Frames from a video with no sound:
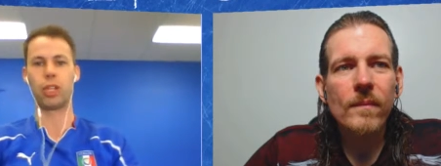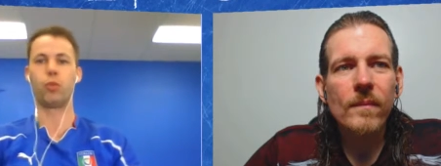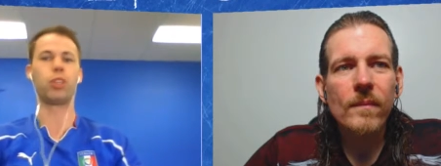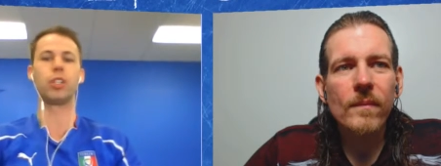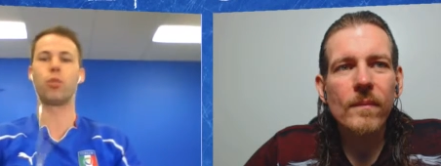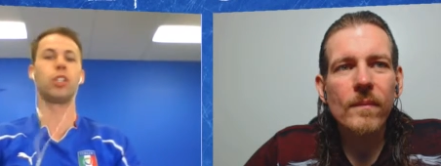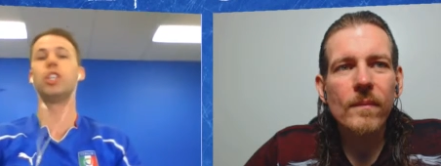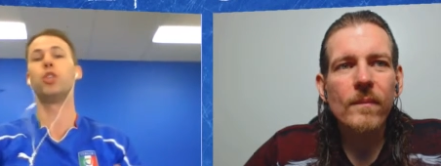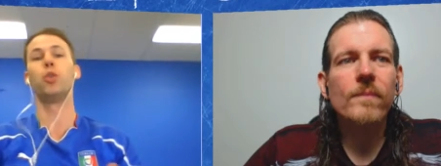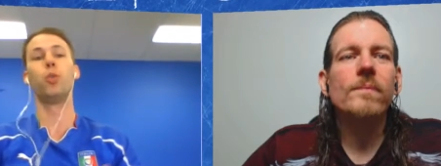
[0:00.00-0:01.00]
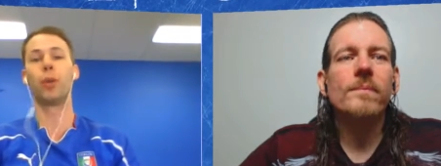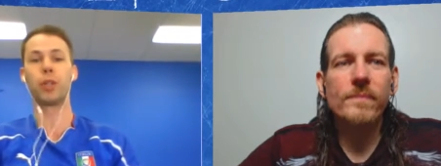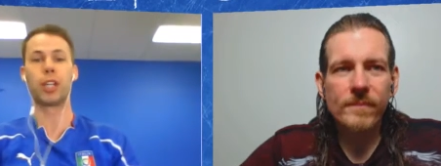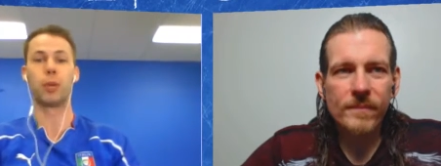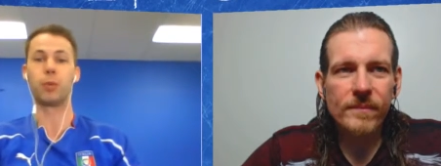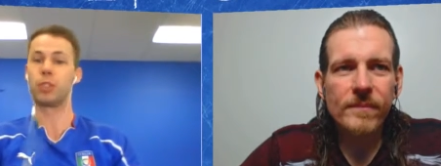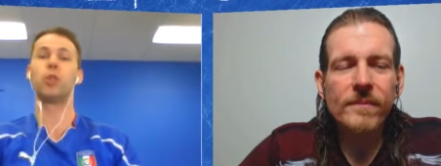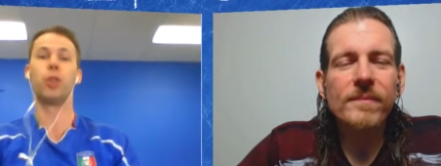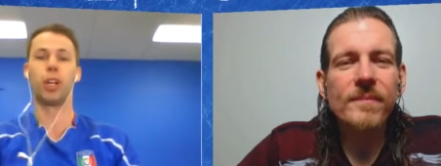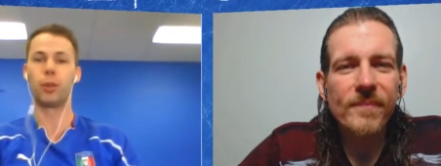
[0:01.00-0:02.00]
Speaker 1: We just we just need to do one more time. We just need
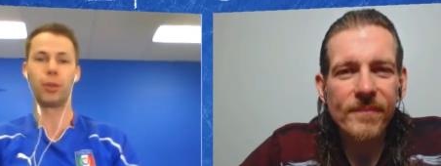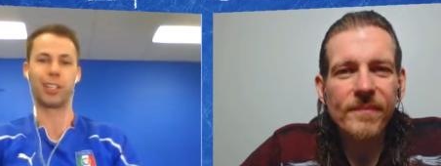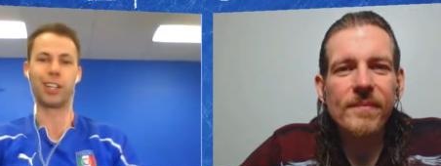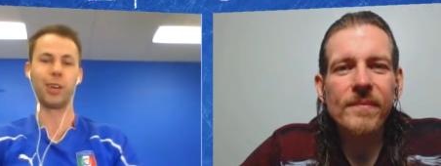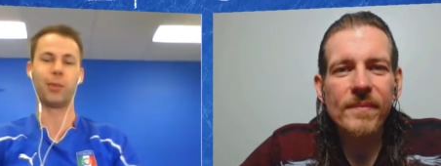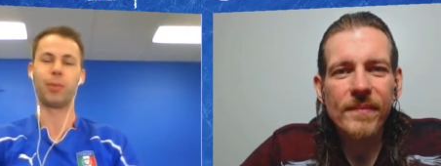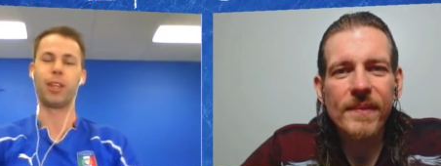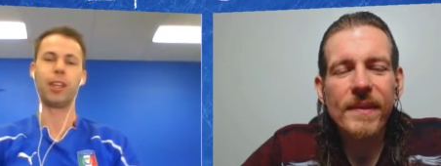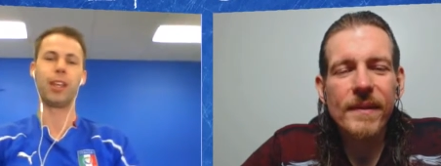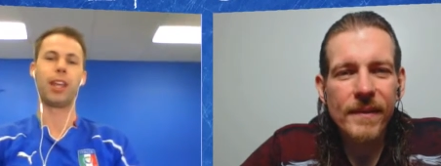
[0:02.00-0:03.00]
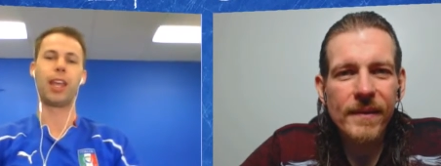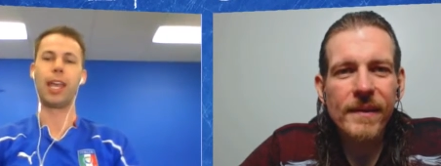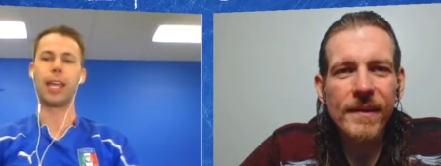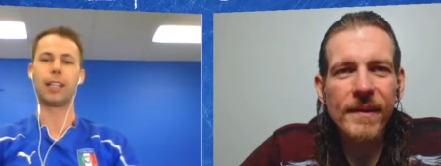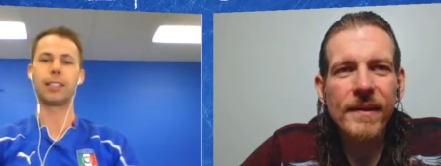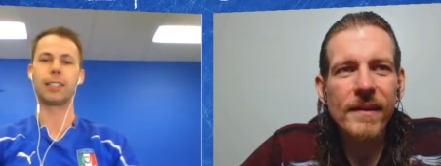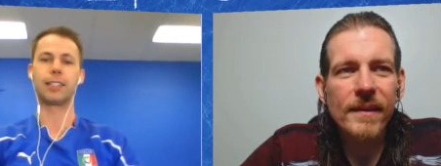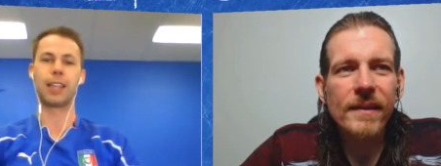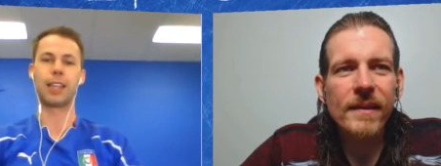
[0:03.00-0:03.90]
to do another one, you know. And